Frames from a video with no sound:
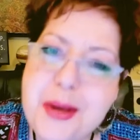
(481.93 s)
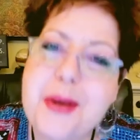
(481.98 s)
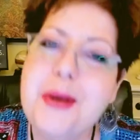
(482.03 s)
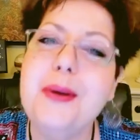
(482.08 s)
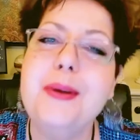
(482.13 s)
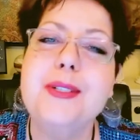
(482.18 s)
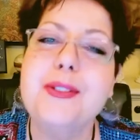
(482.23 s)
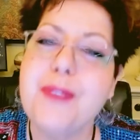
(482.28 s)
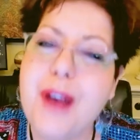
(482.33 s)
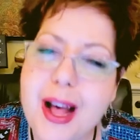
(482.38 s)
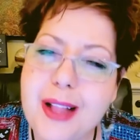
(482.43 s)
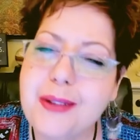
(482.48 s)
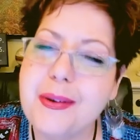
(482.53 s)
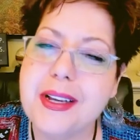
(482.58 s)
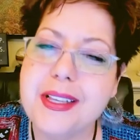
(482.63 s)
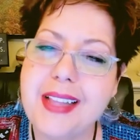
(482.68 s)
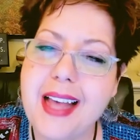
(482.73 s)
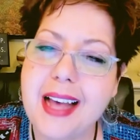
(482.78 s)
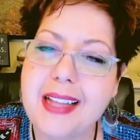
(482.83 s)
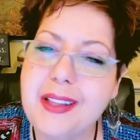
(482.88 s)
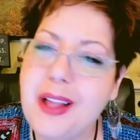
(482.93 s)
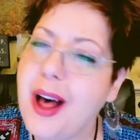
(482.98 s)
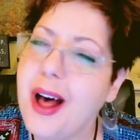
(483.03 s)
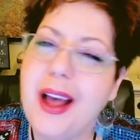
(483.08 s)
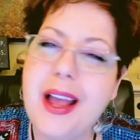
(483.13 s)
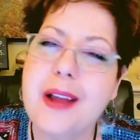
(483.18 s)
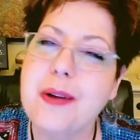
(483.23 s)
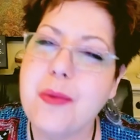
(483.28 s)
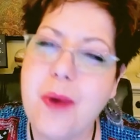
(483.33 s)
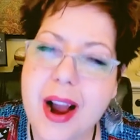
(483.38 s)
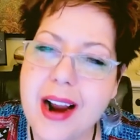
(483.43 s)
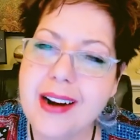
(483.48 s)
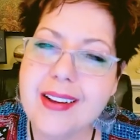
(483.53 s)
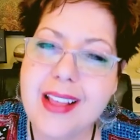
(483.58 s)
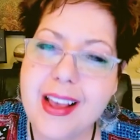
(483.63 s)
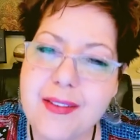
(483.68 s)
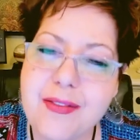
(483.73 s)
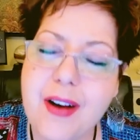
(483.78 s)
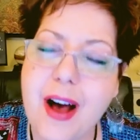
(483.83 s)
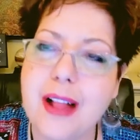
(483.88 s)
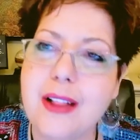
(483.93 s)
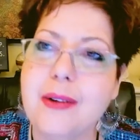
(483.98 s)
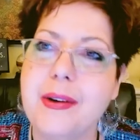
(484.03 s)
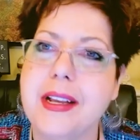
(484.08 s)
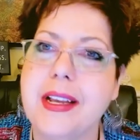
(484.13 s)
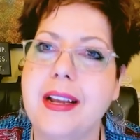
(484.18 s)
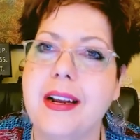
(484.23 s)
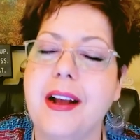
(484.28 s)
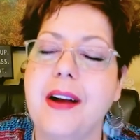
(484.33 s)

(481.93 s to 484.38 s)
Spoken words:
Who's following that law and why are they following it?